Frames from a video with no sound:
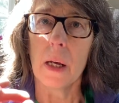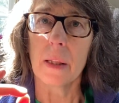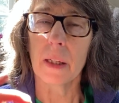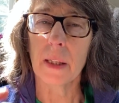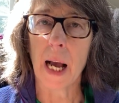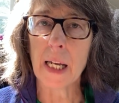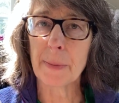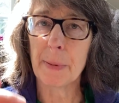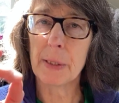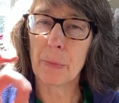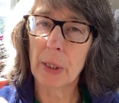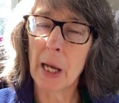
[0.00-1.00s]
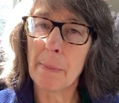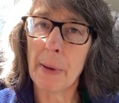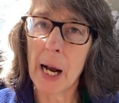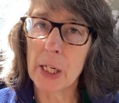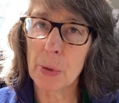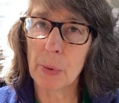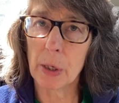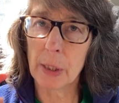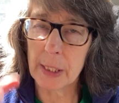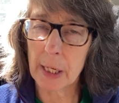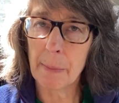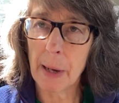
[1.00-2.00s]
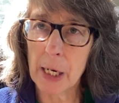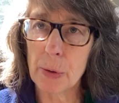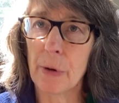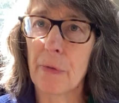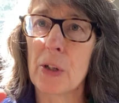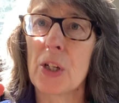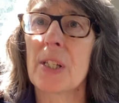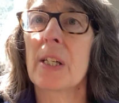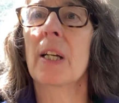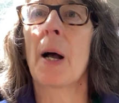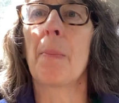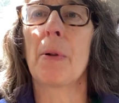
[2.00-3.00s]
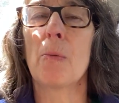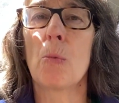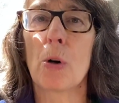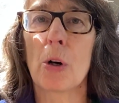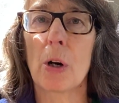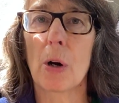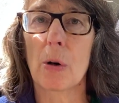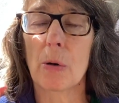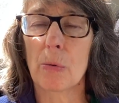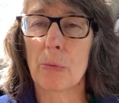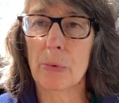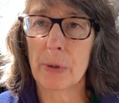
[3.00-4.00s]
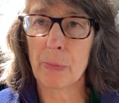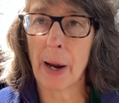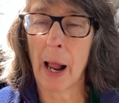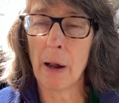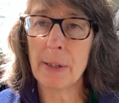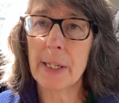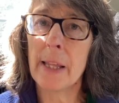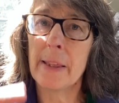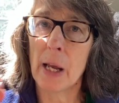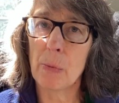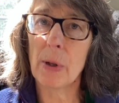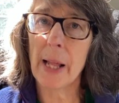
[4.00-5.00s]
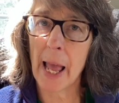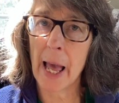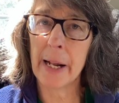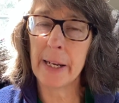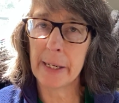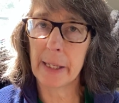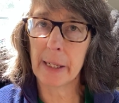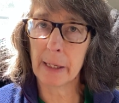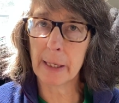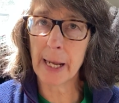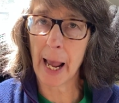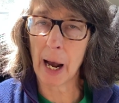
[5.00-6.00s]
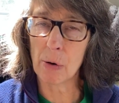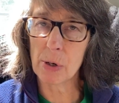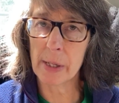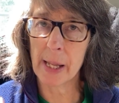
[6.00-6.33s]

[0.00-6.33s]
The last piece, we'll come back to it. Let's come back to it for just a couple of more rounds, and then we'll add in a little count.